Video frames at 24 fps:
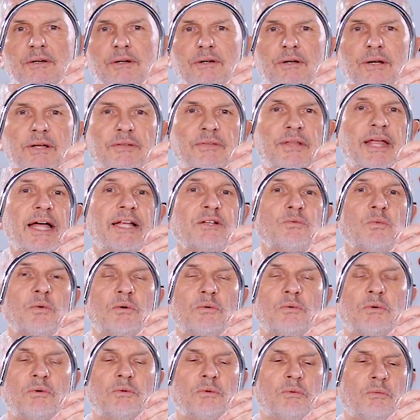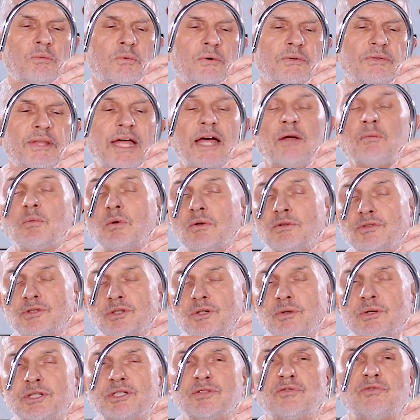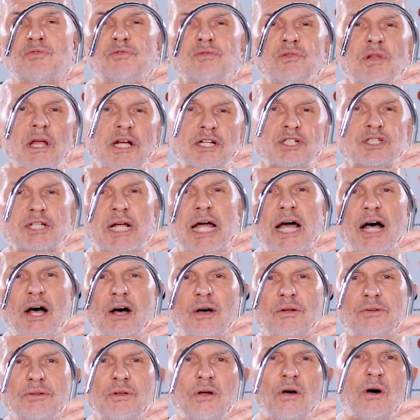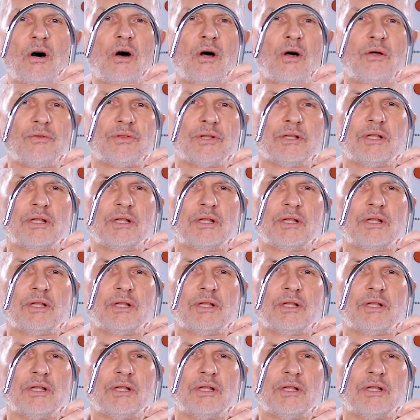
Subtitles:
And that what that will do is flush out all the